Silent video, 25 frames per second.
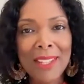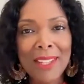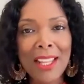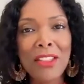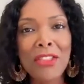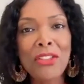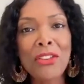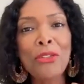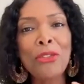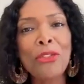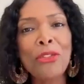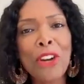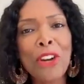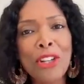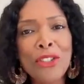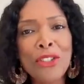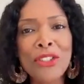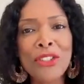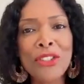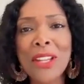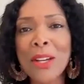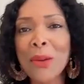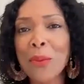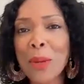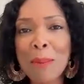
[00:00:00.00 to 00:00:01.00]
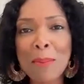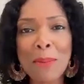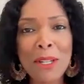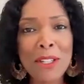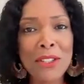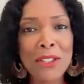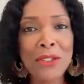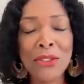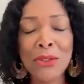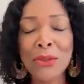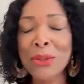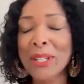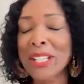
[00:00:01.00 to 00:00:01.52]
The first thing we
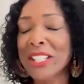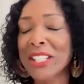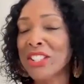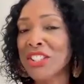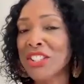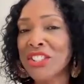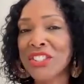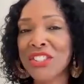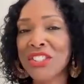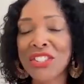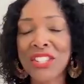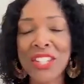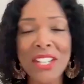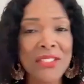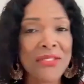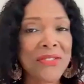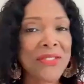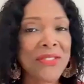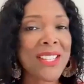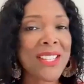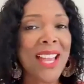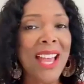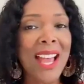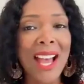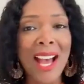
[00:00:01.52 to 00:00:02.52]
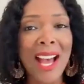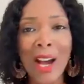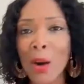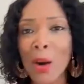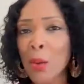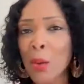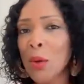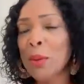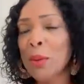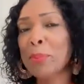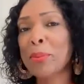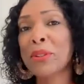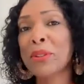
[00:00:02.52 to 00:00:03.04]
must do is shift
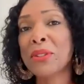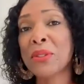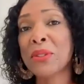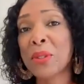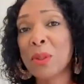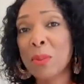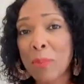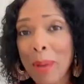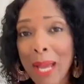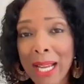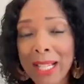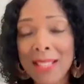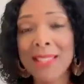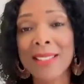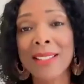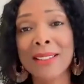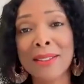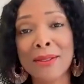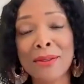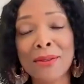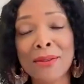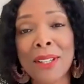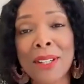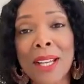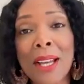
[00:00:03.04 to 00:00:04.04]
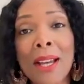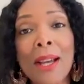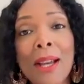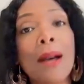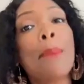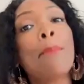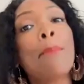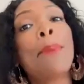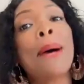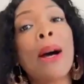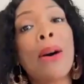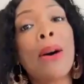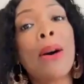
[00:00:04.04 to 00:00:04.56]
our perspective
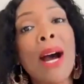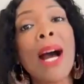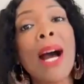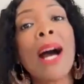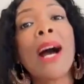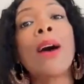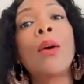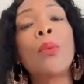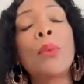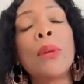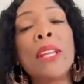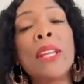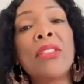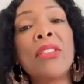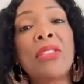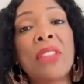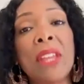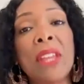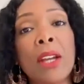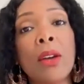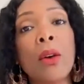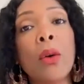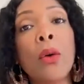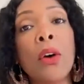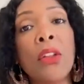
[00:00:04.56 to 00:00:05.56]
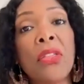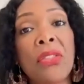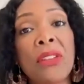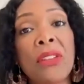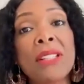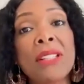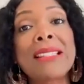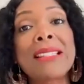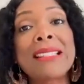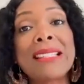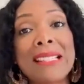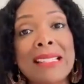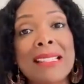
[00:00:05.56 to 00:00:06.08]
about how we think
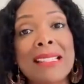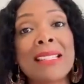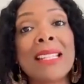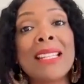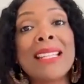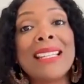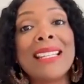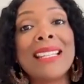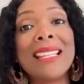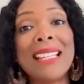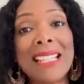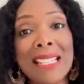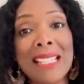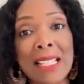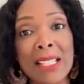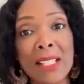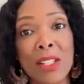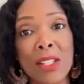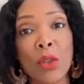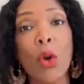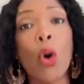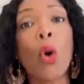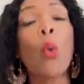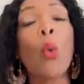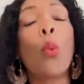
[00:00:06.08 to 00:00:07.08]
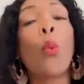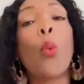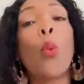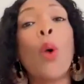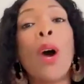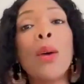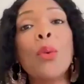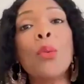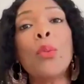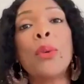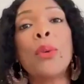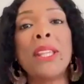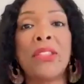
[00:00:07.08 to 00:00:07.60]
authenticity is or
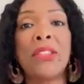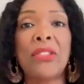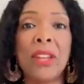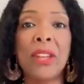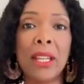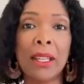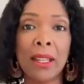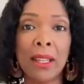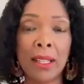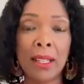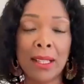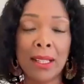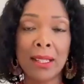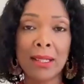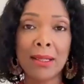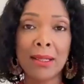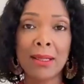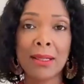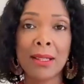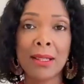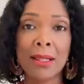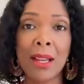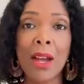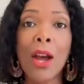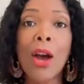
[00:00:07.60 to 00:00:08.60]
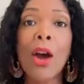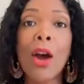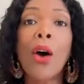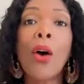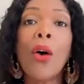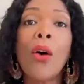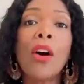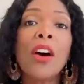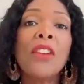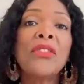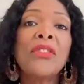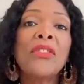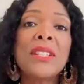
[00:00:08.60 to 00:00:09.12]
what we think it is.
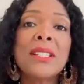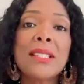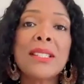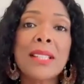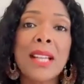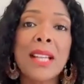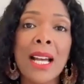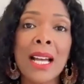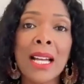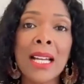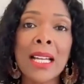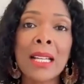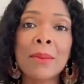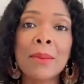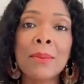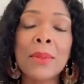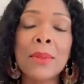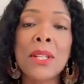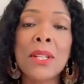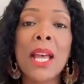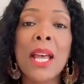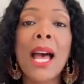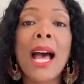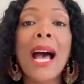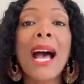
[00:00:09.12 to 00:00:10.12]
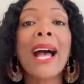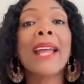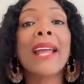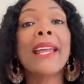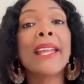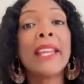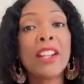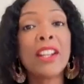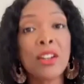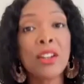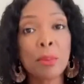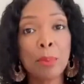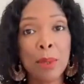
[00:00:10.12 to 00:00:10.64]
Oftentimes, I
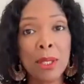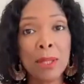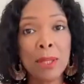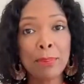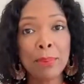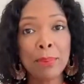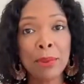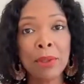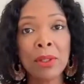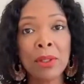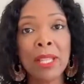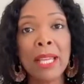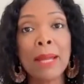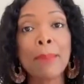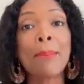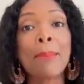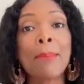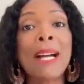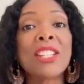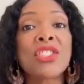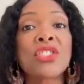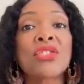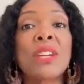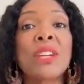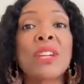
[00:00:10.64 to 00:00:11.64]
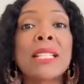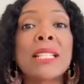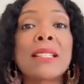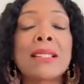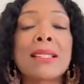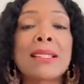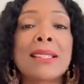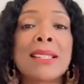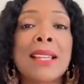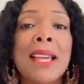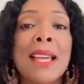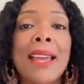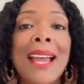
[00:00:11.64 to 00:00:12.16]
hear people in my training
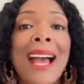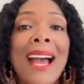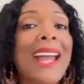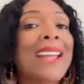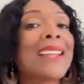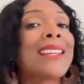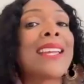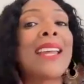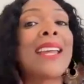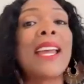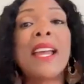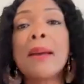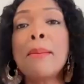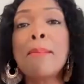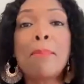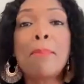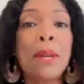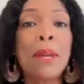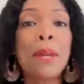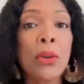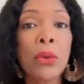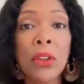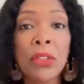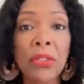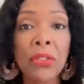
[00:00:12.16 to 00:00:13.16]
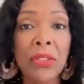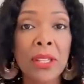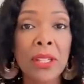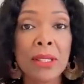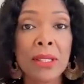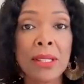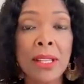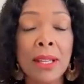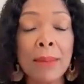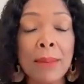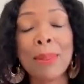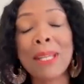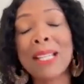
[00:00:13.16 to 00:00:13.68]
say, I can't be
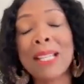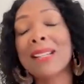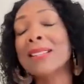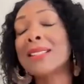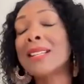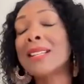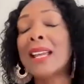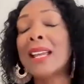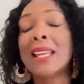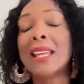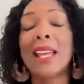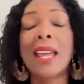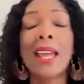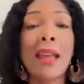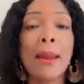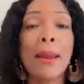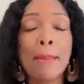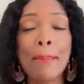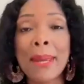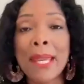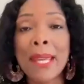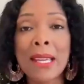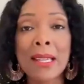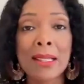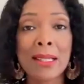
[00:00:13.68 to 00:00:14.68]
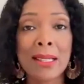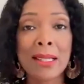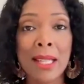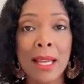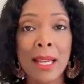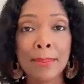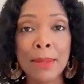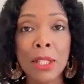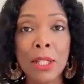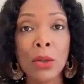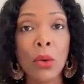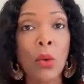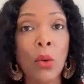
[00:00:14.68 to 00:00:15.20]
authentic because I can't be
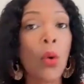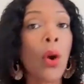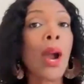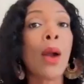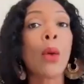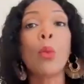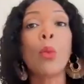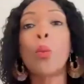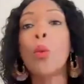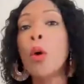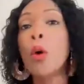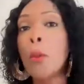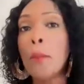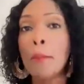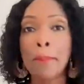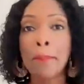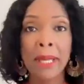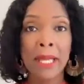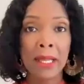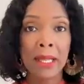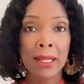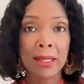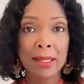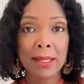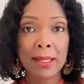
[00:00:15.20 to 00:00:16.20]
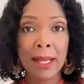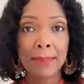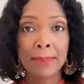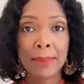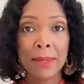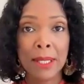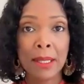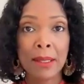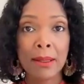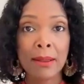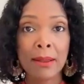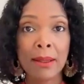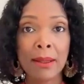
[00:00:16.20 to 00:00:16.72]
accepted or I won't be
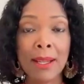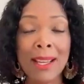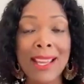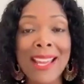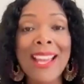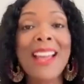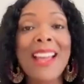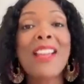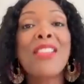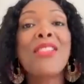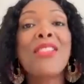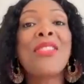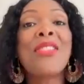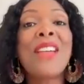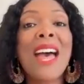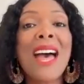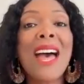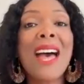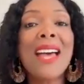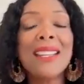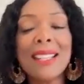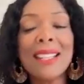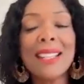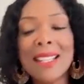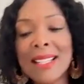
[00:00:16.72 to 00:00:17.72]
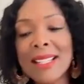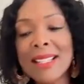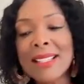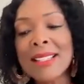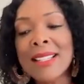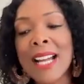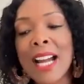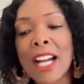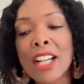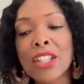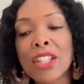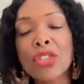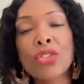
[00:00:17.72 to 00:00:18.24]
accepted. That is
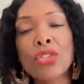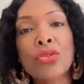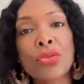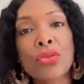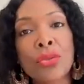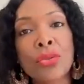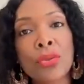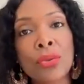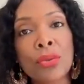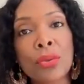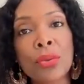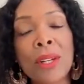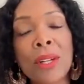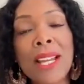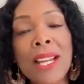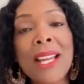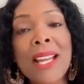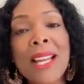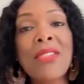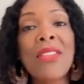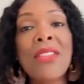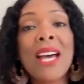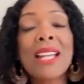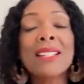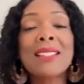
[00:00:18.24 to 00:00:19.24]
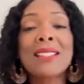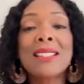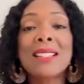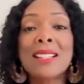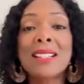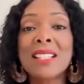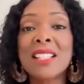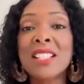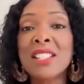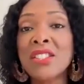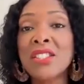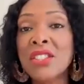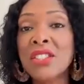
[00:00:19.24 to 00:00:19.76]
not true. That is a
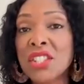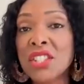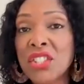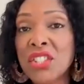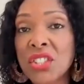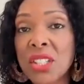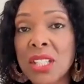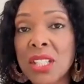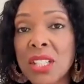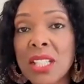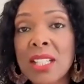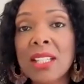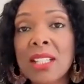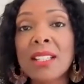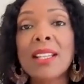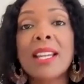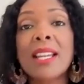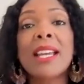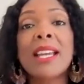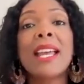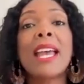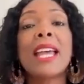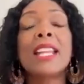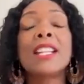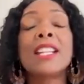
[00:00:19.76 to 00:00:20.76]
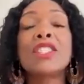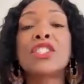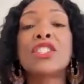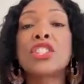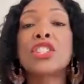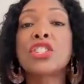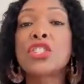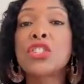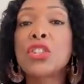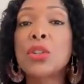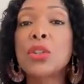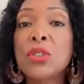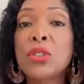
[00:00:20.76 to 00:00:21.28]
conditioning and it's a
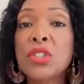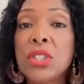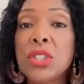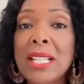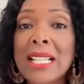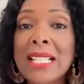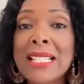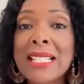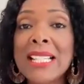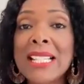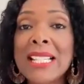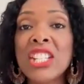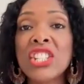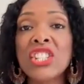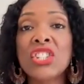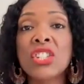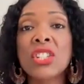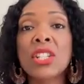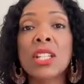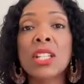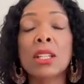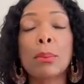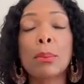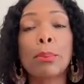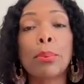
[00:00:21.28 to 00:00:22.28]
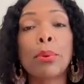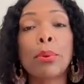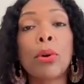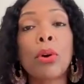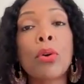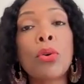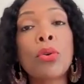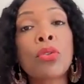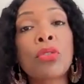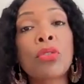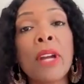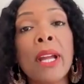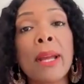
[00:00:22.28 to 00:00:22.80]
socialization and a
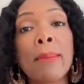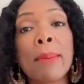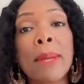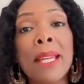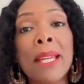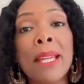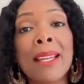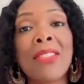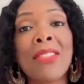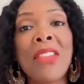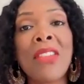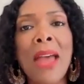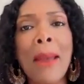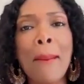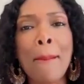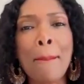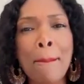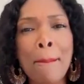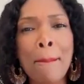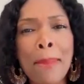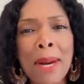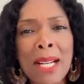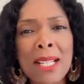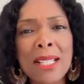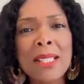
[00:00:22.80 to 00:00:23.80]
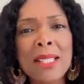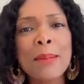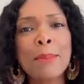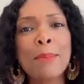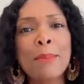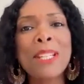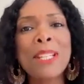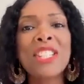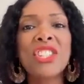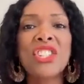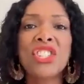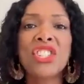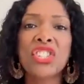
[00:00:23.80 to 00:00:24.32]
programming that must
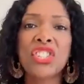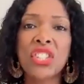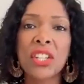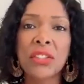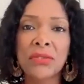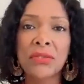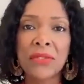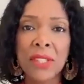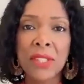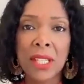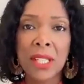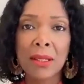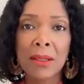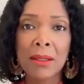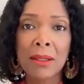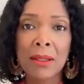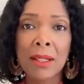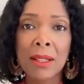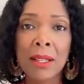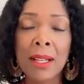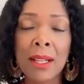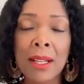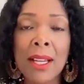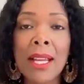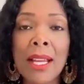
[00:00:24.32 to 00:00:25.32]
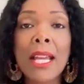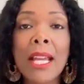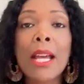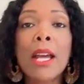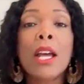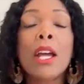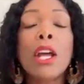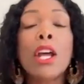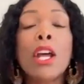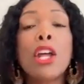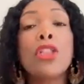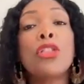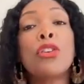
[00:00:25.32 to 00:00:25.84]
be shifted.
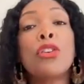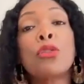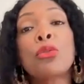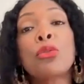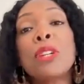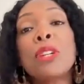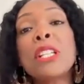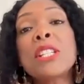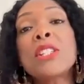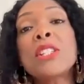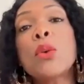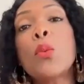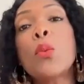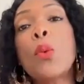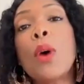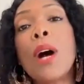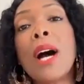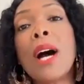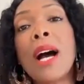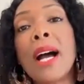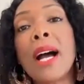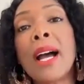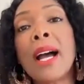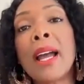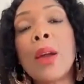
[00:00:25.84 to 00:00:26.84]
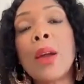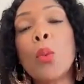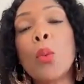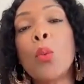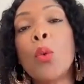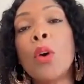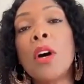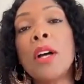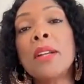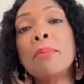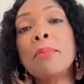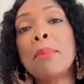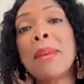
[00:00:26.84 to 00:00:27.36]
The reason why
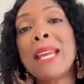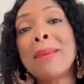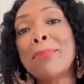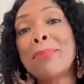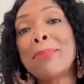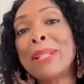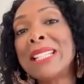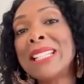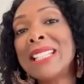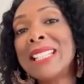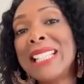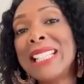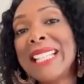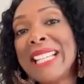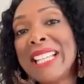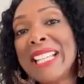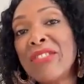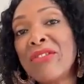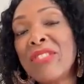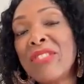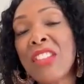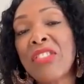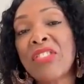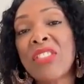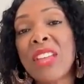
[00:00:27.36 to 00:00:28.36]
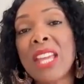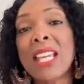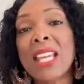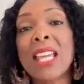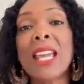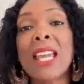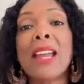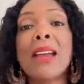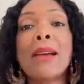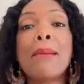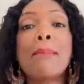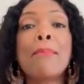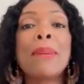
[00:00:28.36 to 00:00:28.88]
one may believe that they
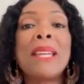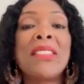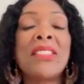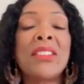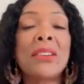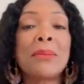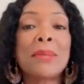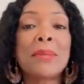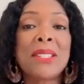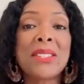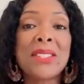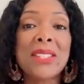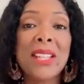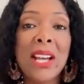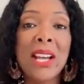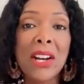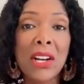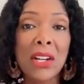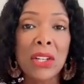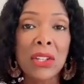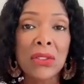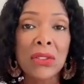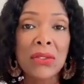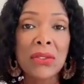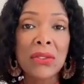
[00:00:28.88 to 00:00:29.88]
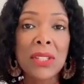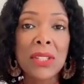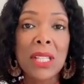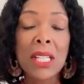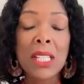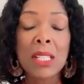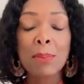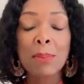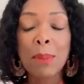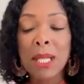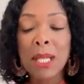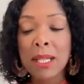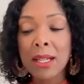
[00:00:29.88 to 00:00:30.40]
can't be themselves is
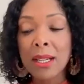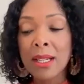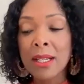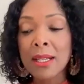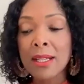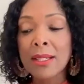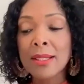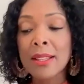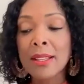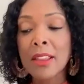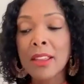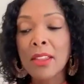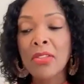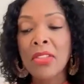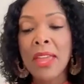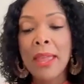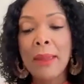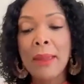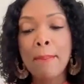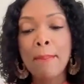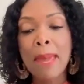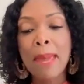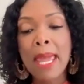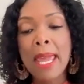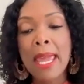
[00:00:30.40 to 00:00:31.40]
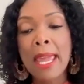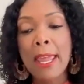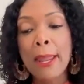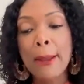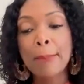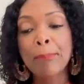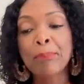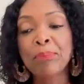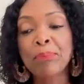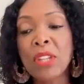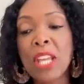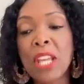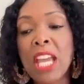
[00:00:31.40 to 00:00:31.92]
because they may
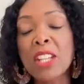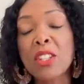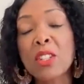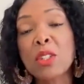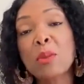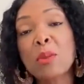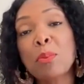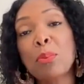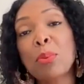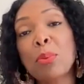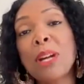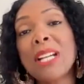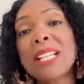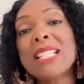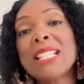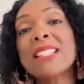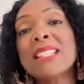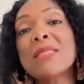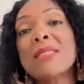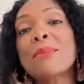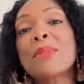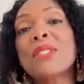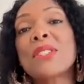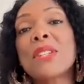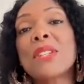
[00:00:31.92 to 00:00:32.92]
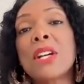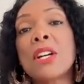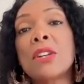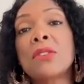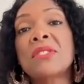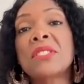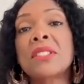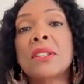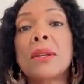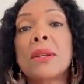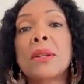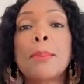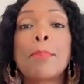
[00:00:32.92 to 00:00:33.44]
express
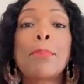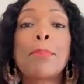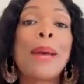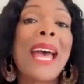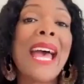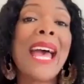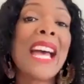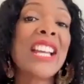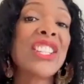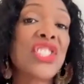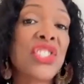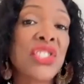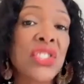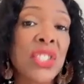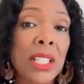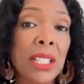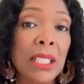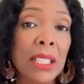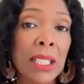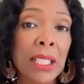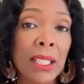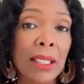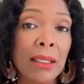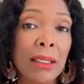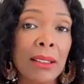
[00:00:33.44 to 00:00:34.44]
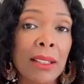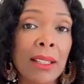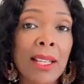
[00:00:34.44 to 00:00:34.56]
themselves passionately.